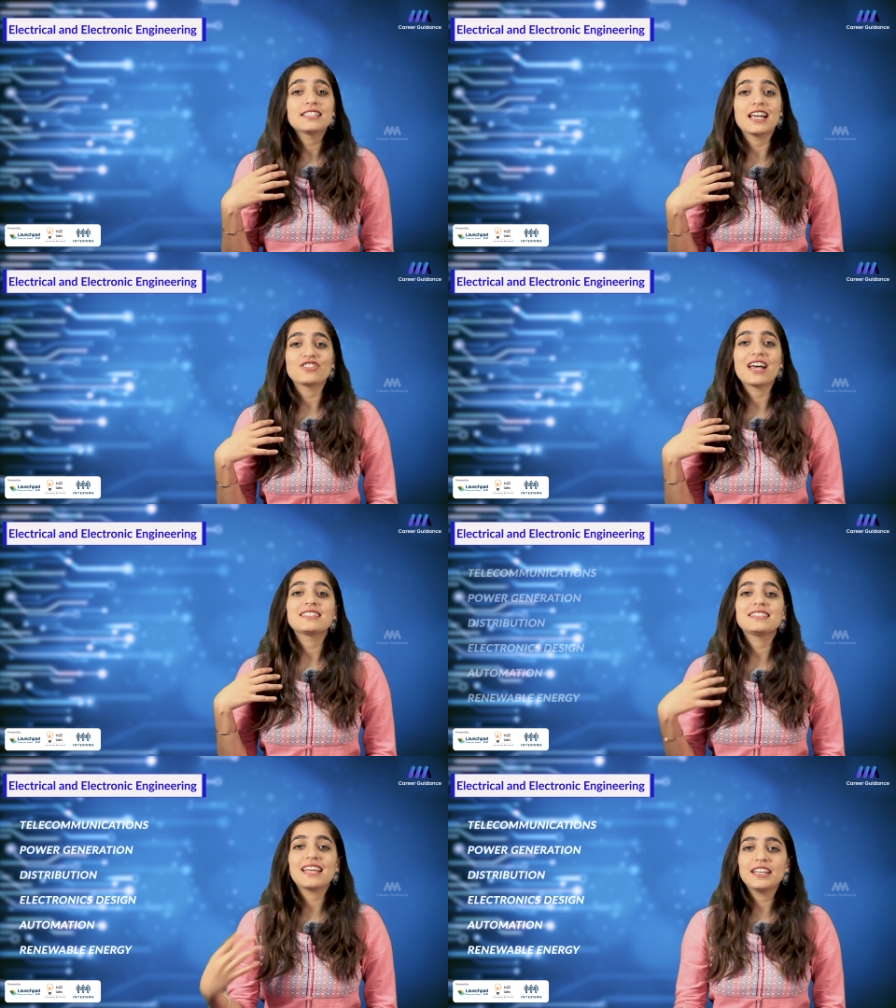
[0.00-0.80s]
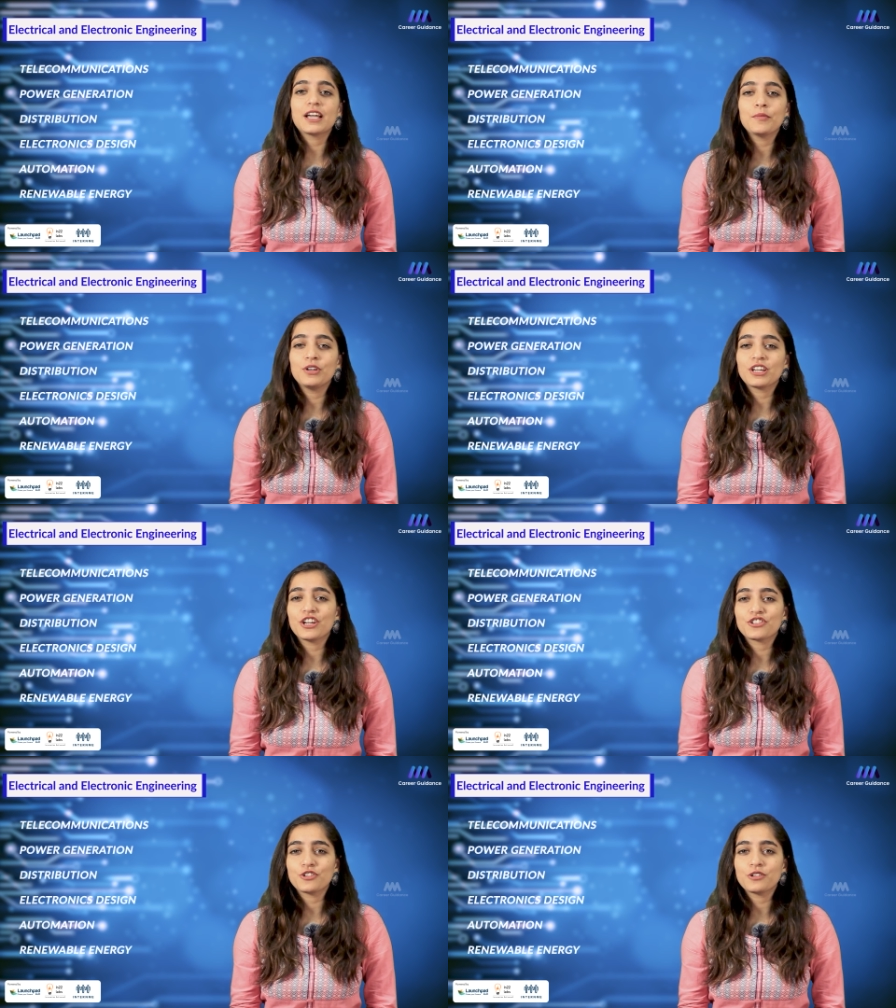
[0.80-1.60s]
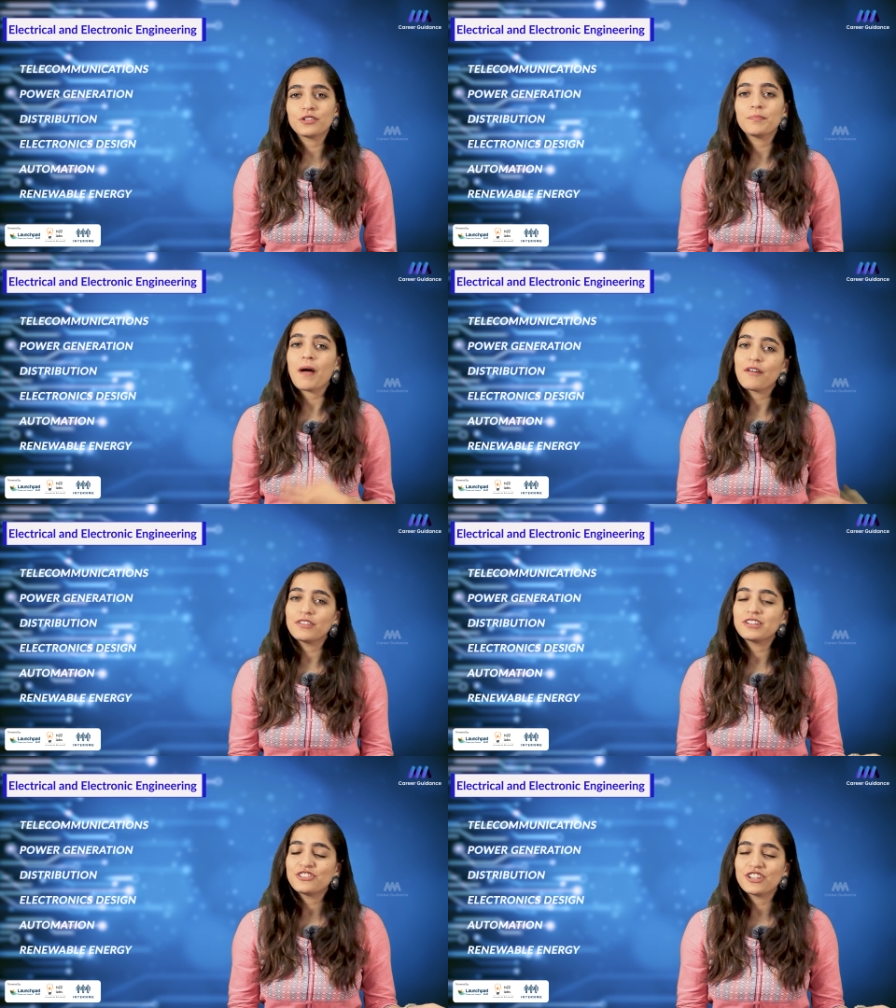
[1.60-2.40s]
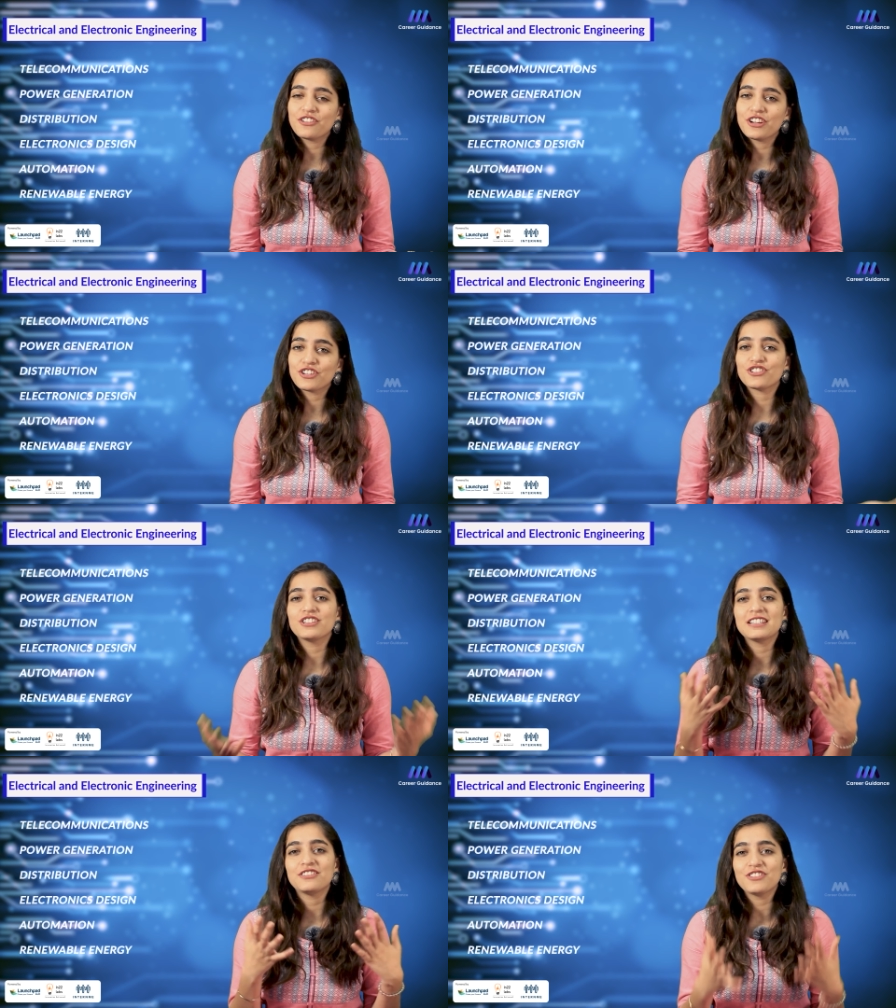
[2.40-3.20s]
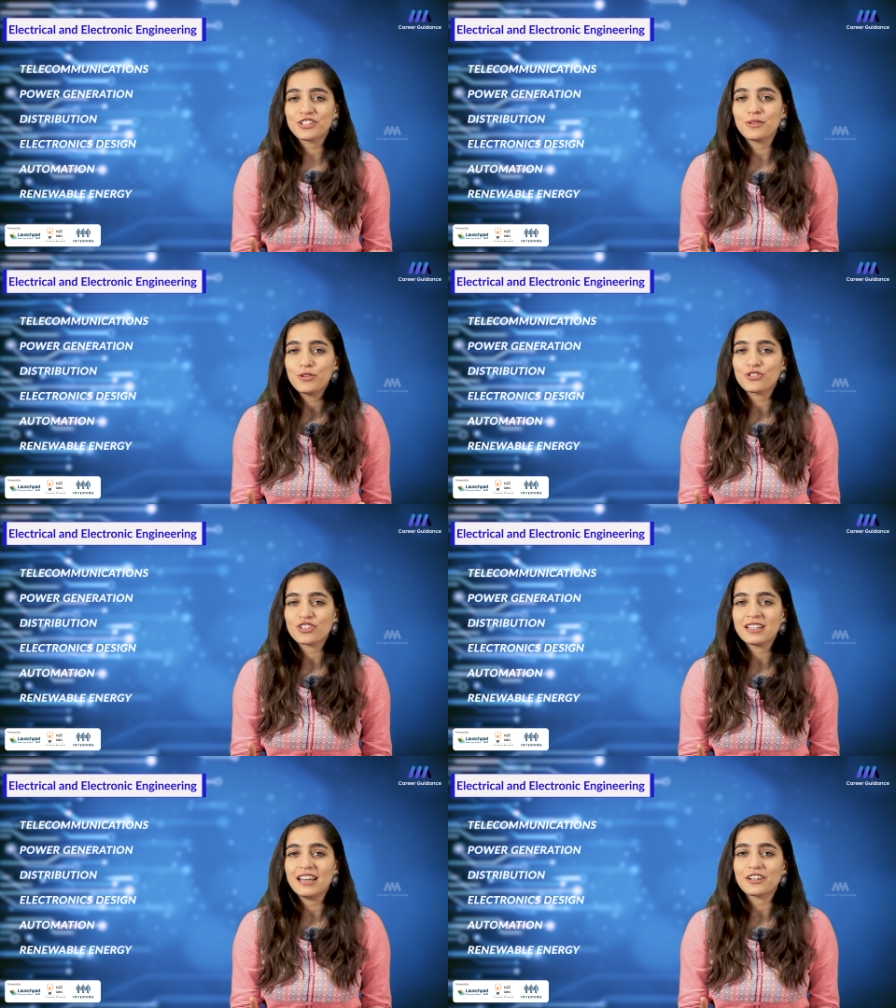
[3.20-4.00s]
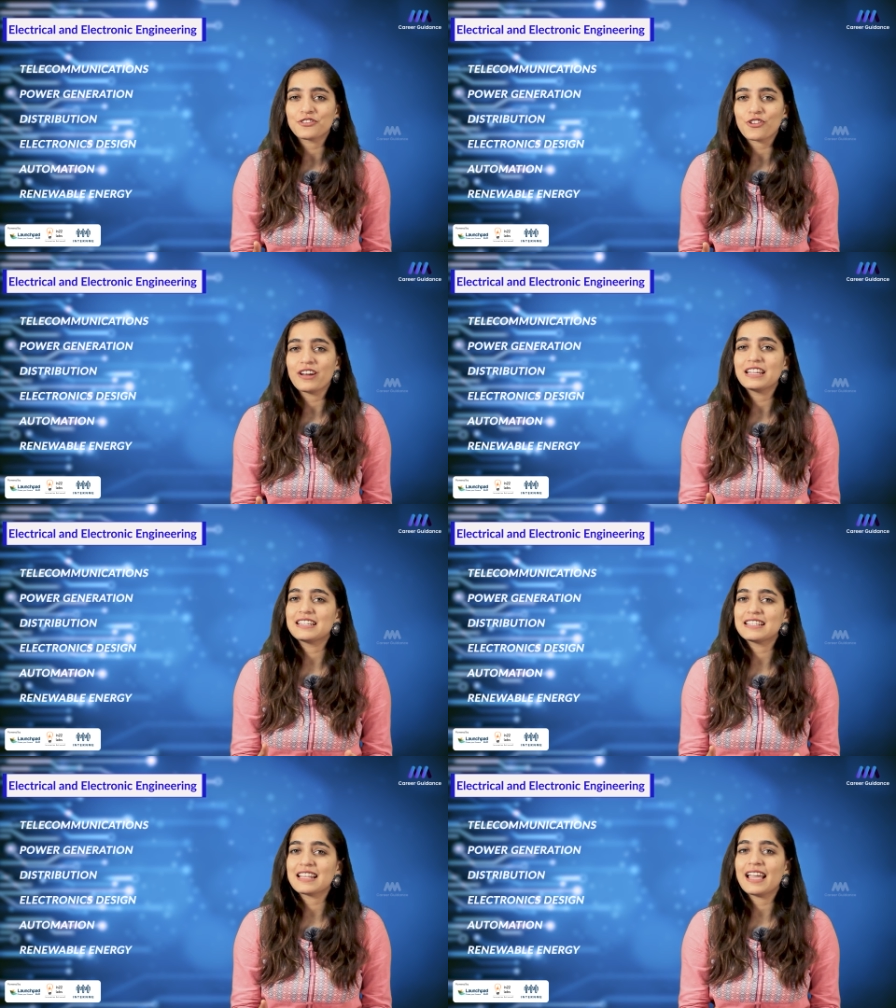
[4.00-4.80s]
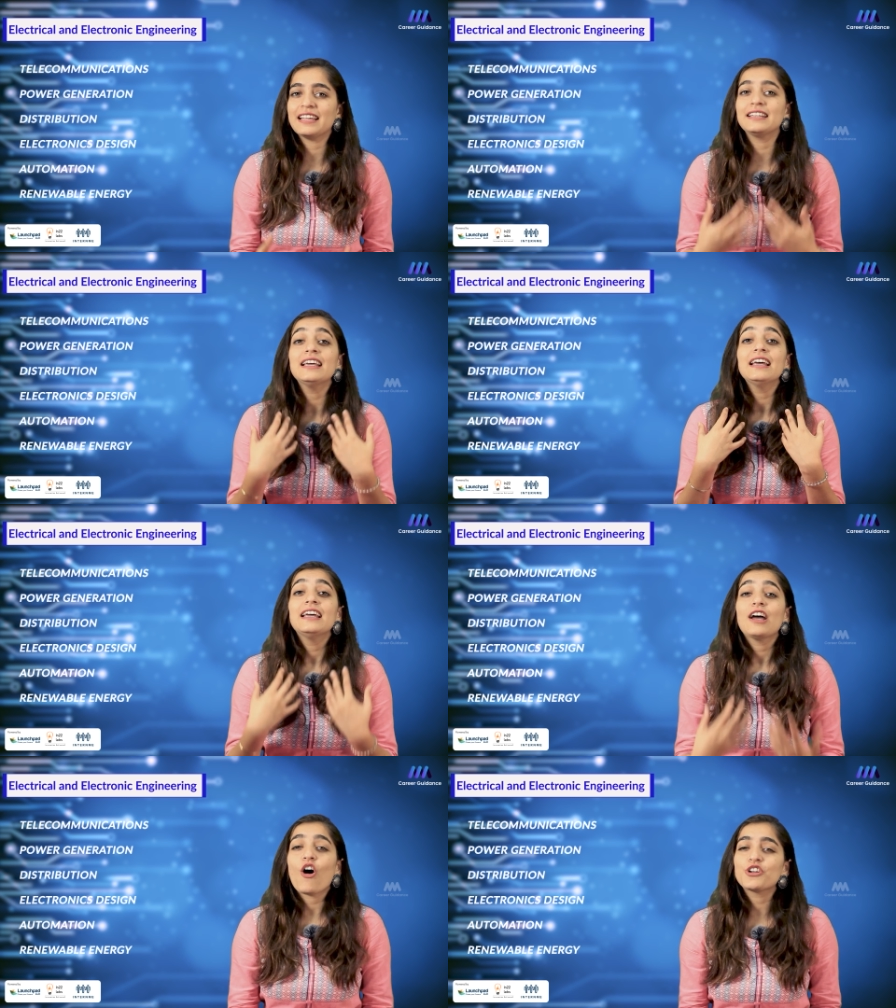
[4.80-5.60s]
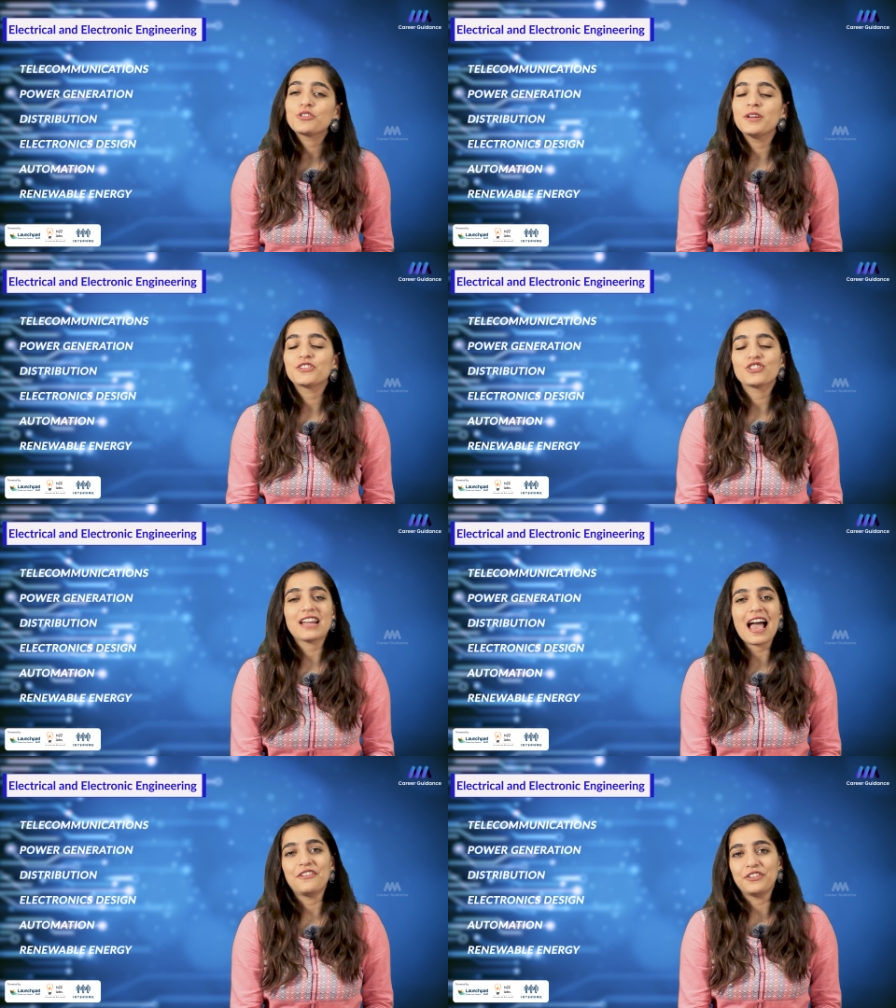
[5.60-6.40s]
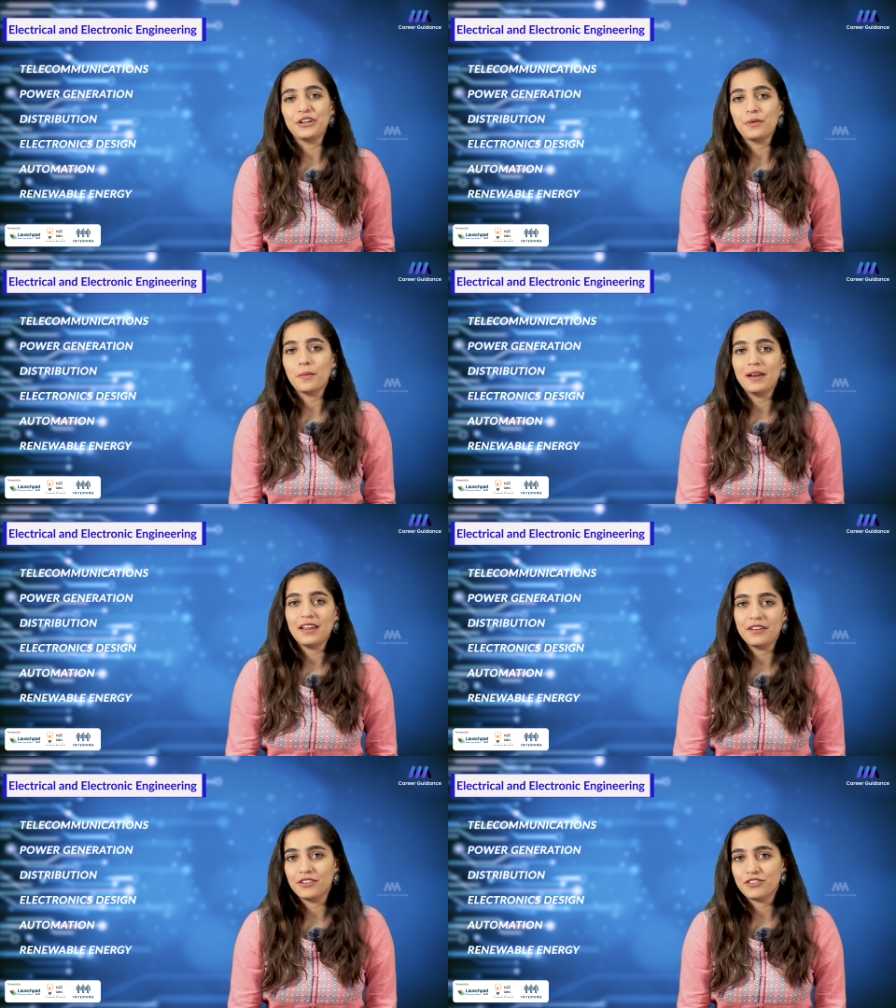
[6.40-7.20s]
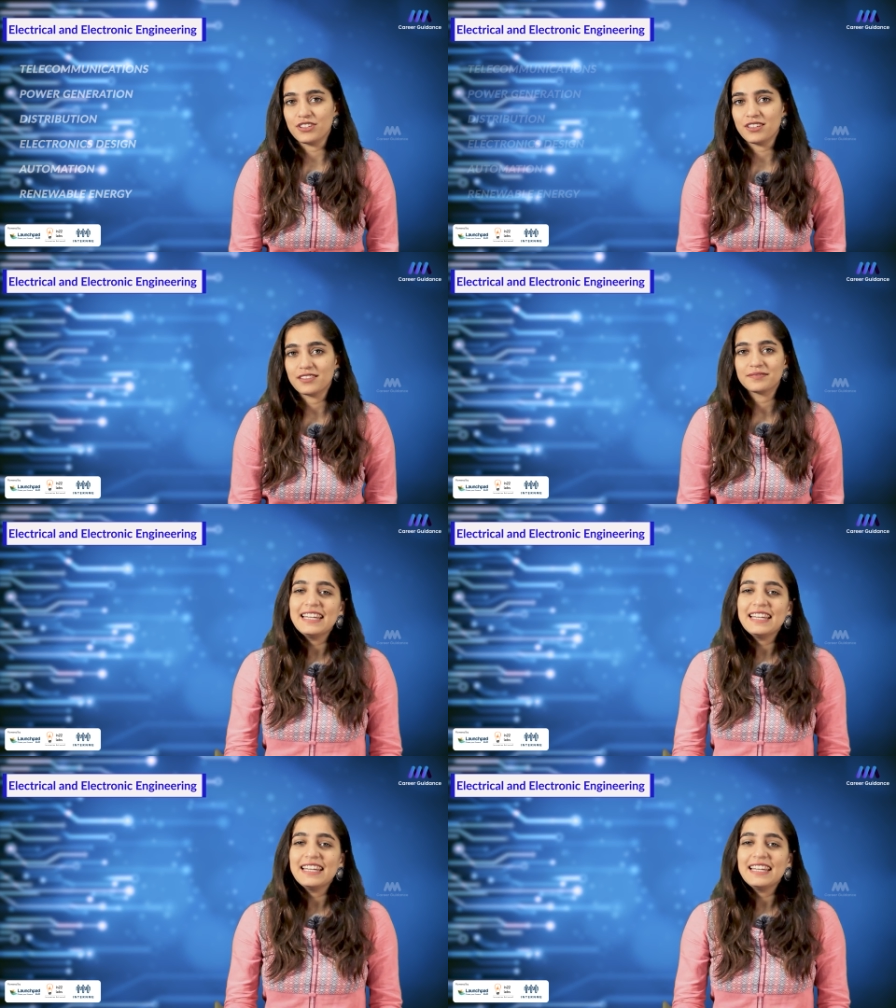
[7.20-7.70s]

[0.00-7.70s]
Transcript: such as telecommunication, power generation, distribution, electronic design, automation and renewable energy.